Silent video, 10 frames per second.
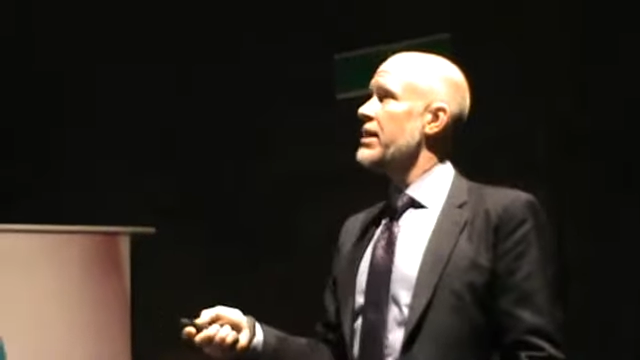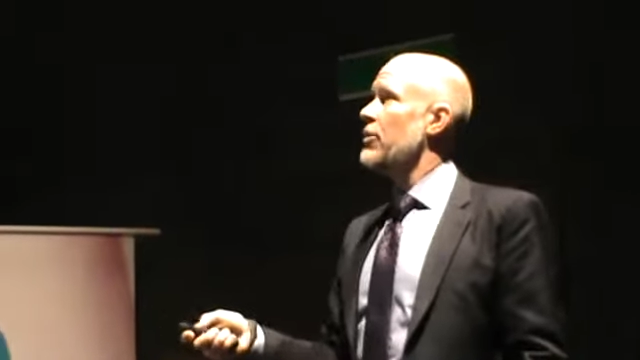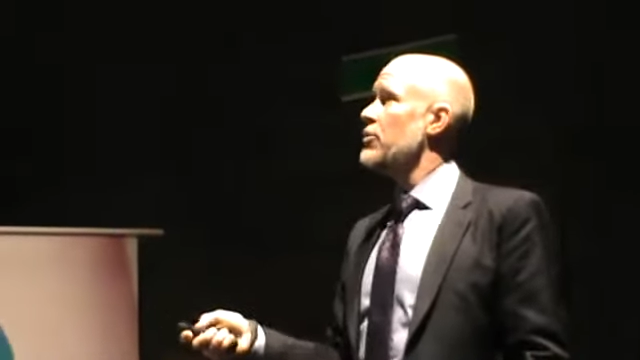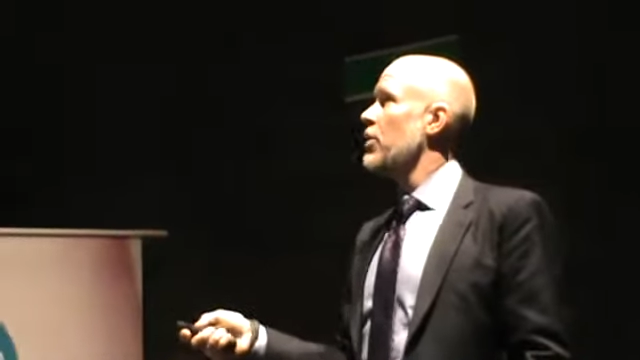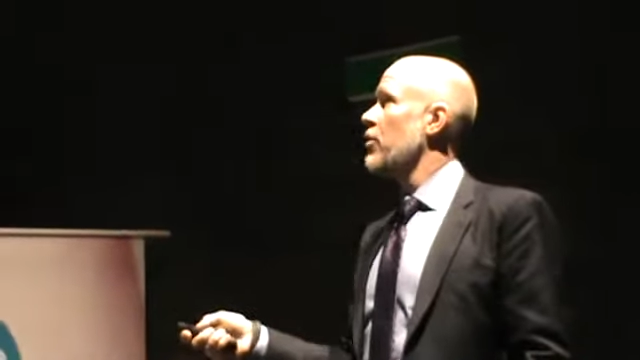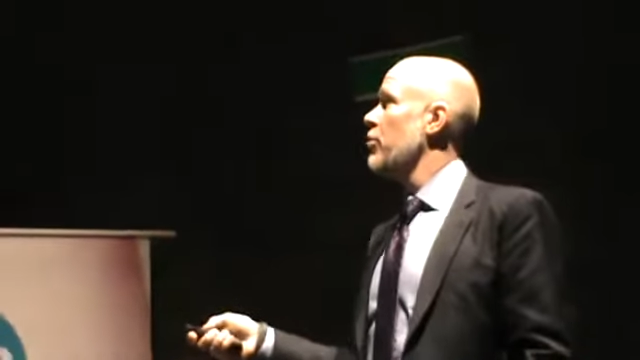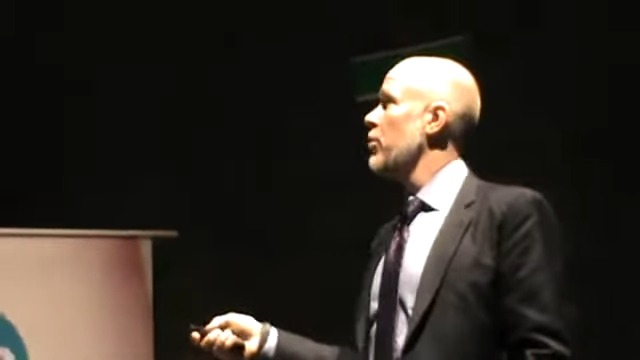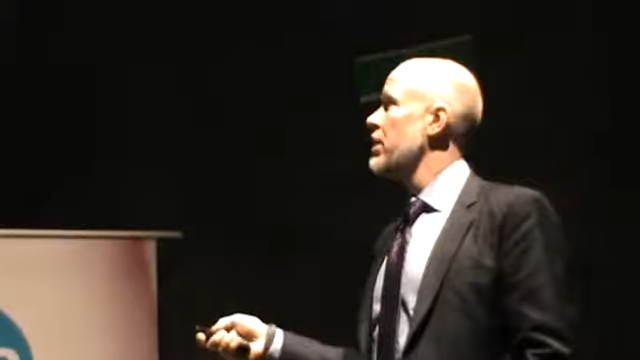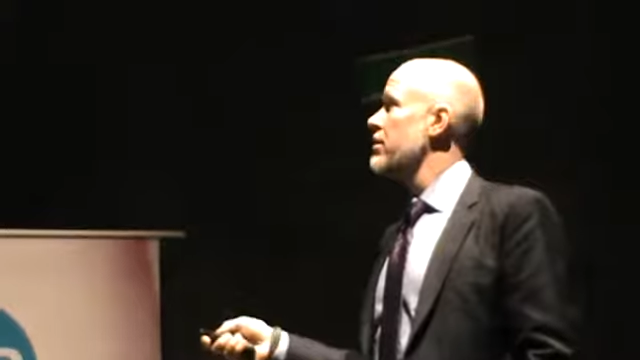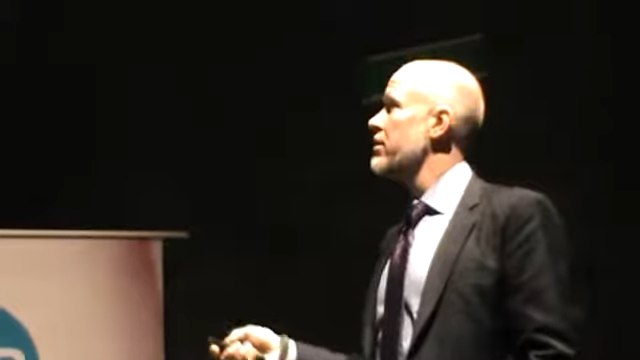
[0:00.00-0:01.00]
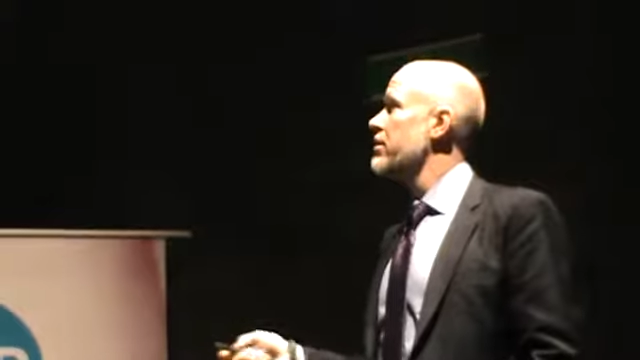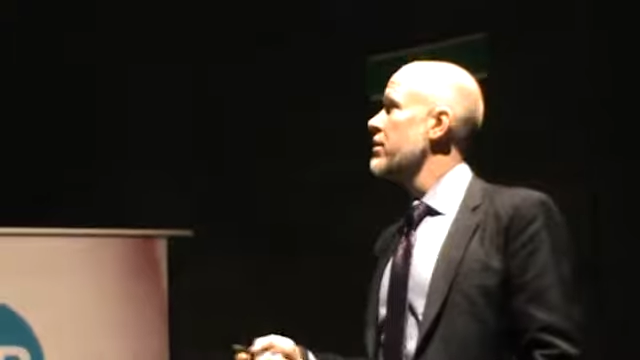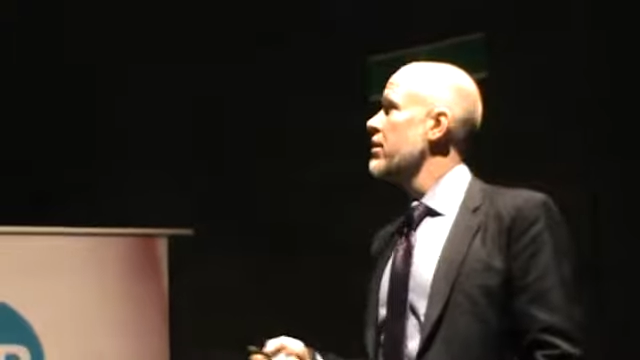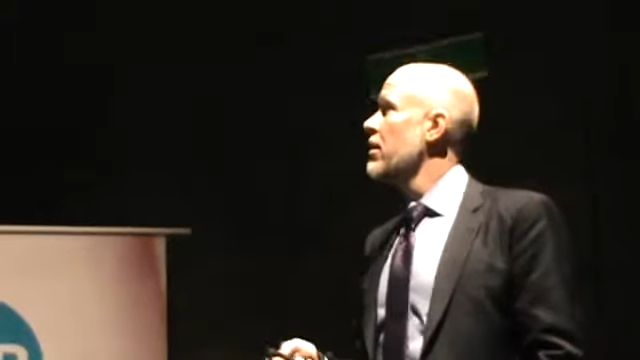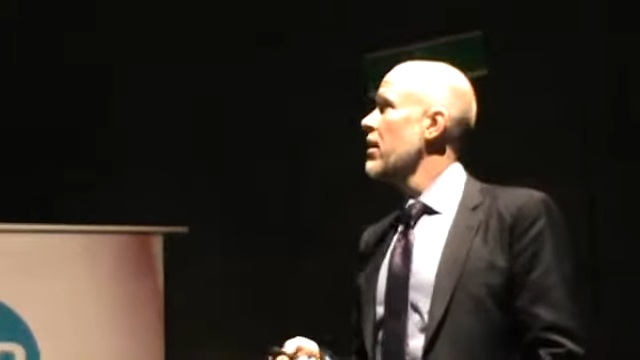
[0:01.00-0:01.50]
down 12 points.
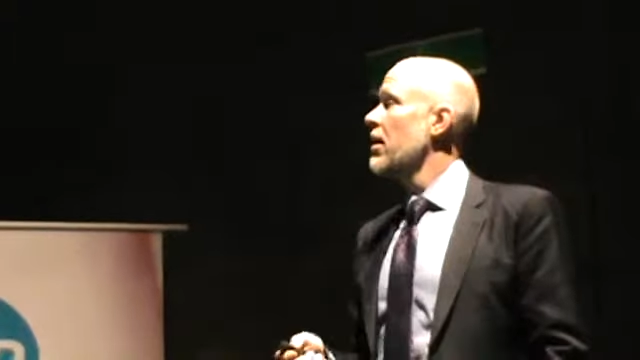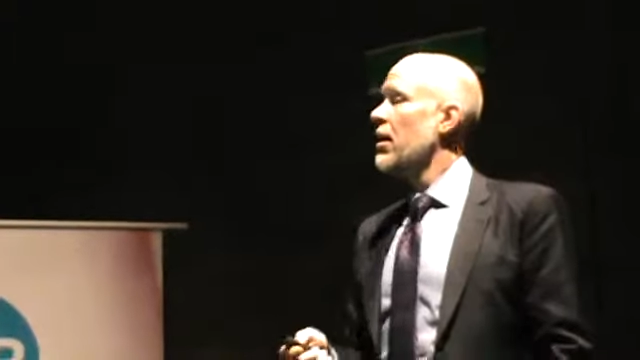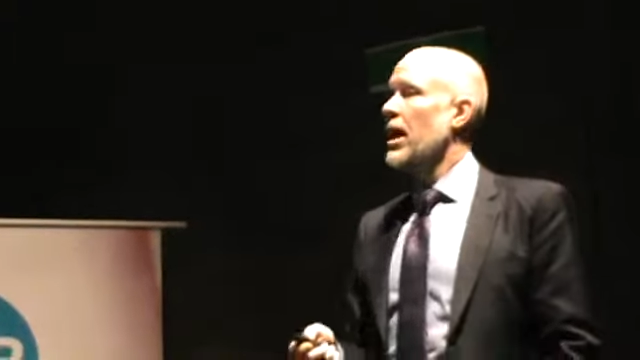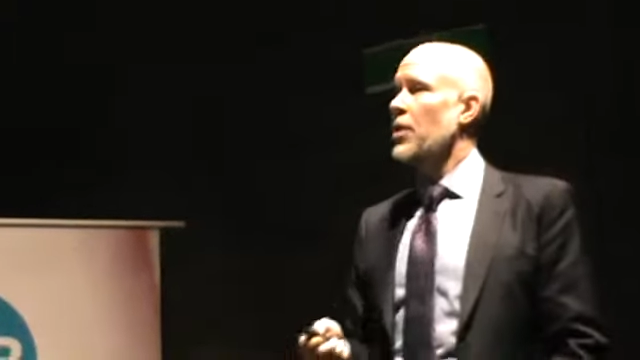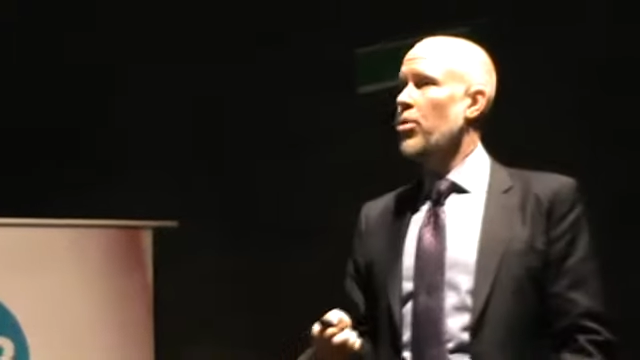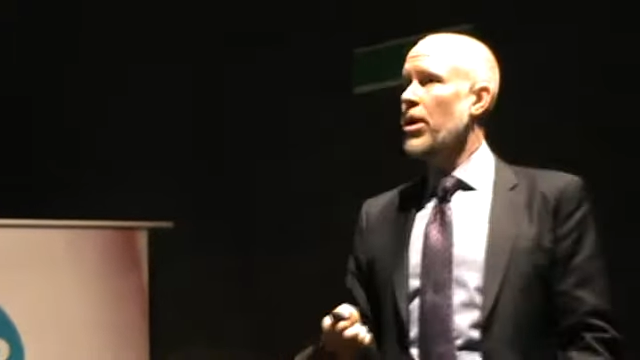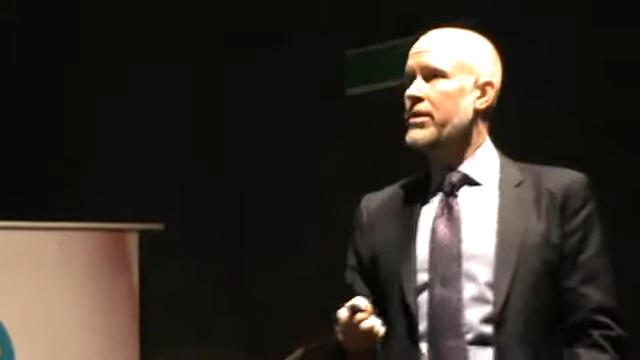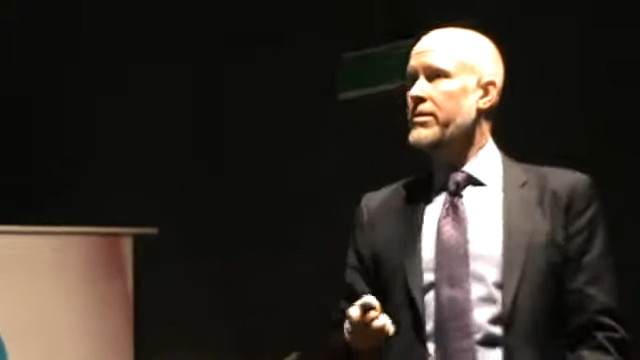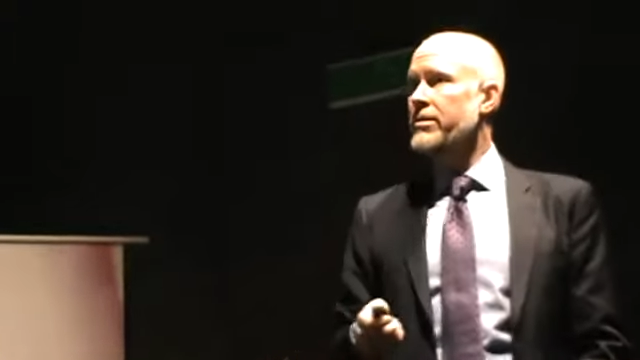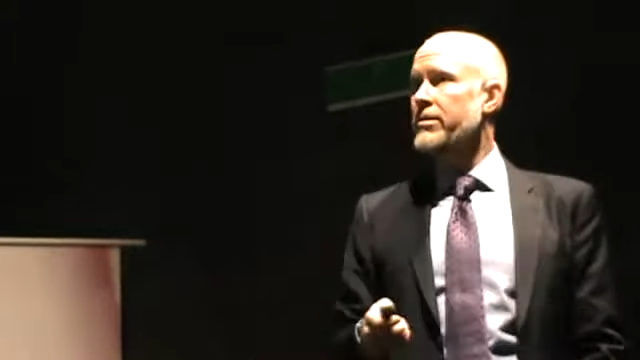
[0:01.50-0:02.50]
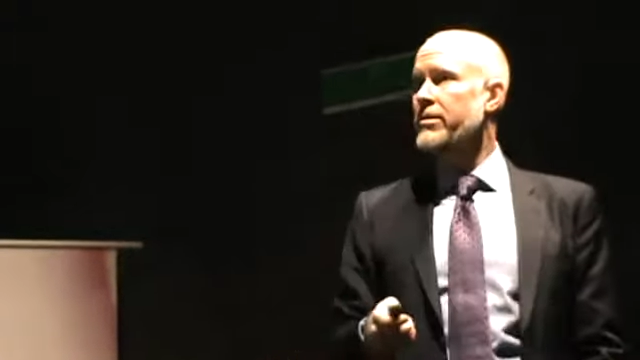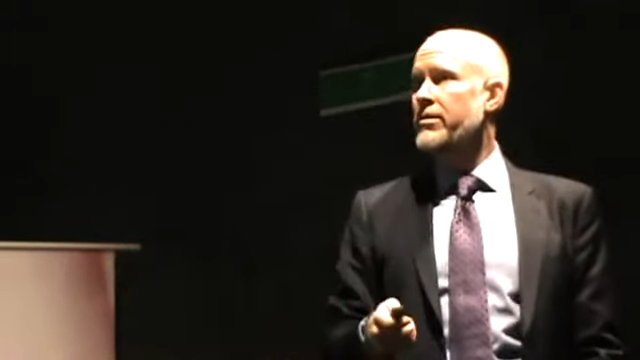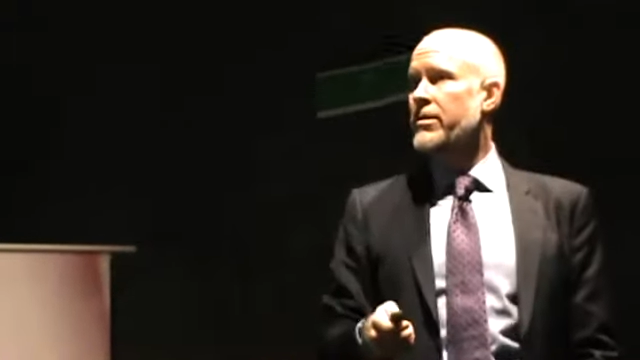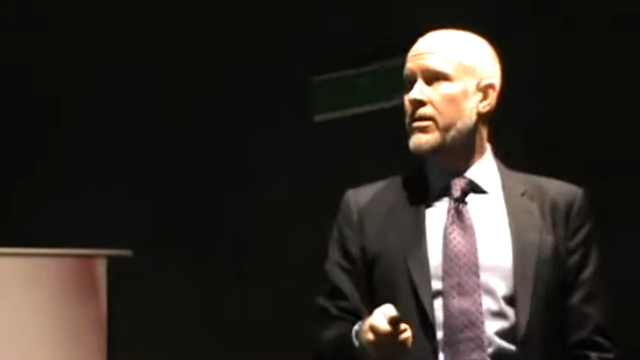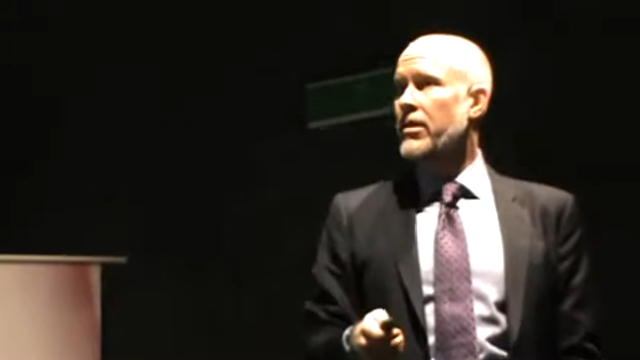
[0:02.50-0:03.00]
High
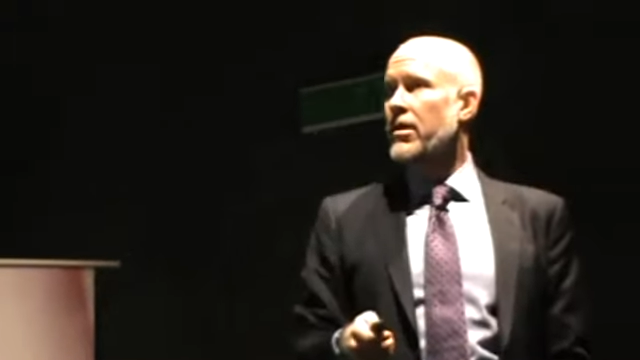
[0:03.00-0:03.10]
prices,